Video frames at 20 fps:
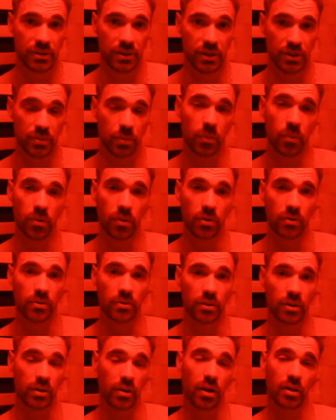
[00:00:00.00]
It's more
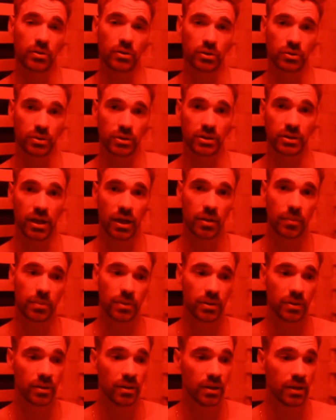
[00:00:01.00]
a luxury type.
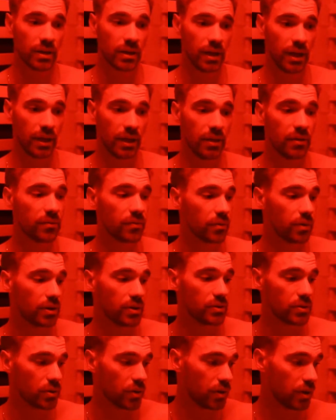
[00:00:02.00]
And an
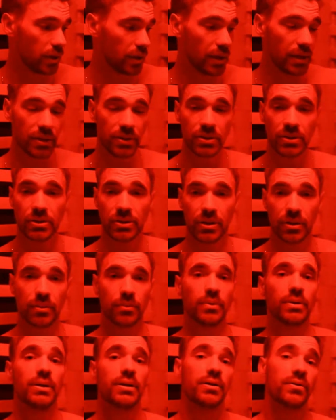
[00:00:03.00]
infrared sauna is going to
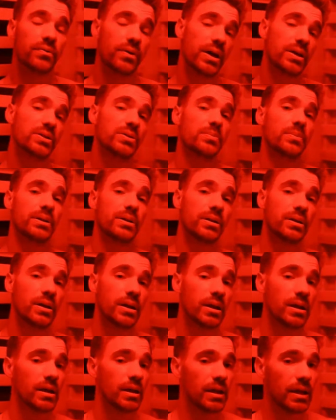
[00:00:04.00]
be an investment.
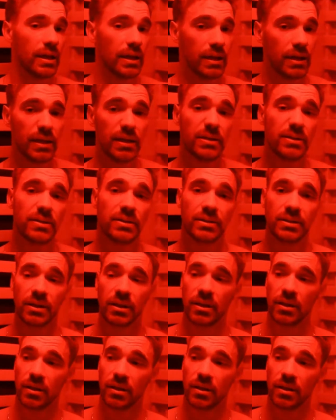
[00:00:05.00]
It is